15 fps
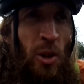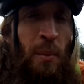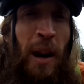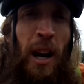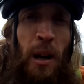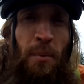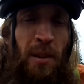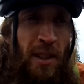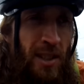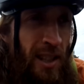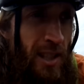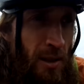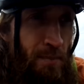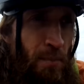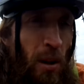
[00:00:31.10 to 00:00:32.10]
herbalists
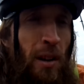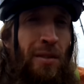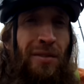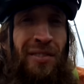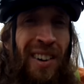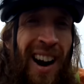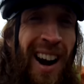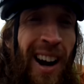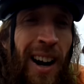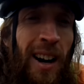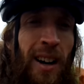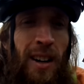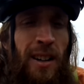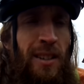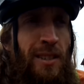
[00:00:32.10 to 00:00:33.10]
is by
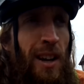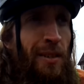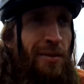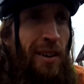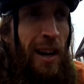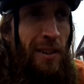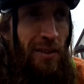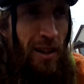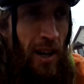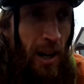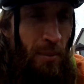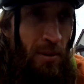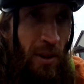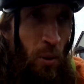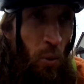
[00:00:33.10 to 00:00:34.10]
far their favourite
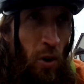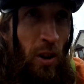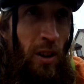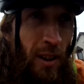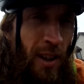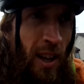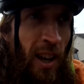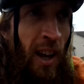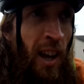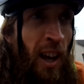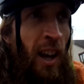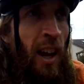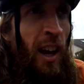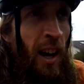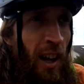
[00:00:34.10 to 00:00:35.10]
herb in the world.
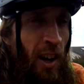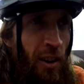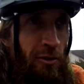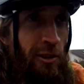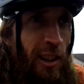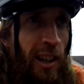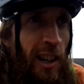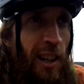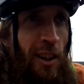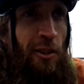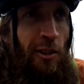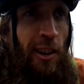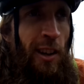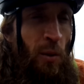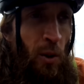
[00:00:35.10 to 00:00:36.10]
And I really
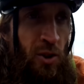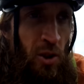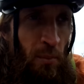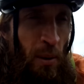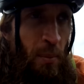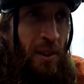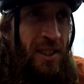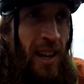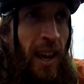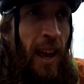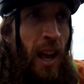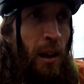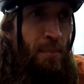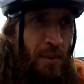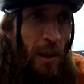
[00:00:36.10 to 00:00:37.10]
agree what some people say
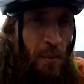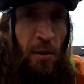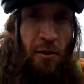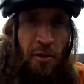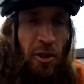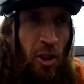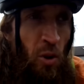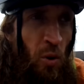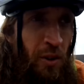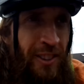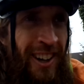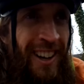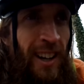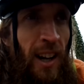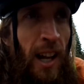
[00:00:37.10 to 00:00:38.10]
helped them through
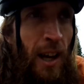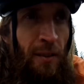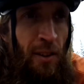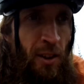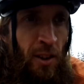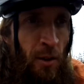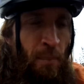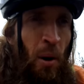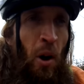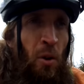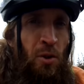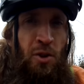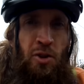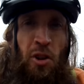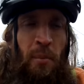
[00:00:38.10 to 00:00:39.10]
9/11,
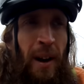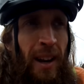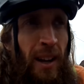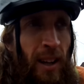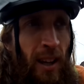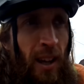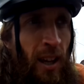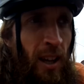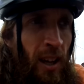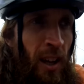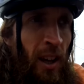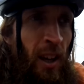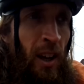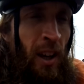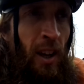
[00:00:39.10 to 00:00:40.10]
post-traumatic
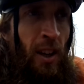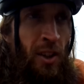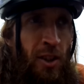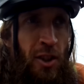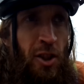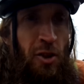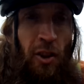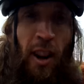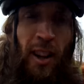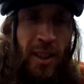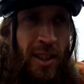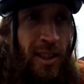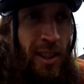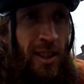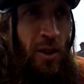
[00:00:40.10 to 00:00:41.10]

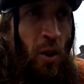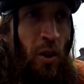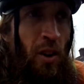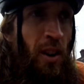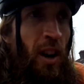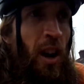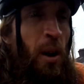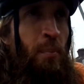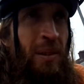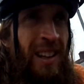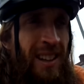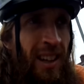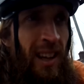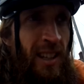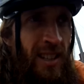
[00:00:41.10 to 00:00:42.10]
stress disorder,
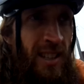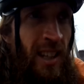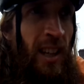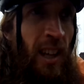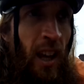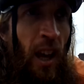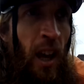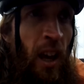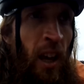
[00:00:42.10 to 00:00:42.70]
PTSD.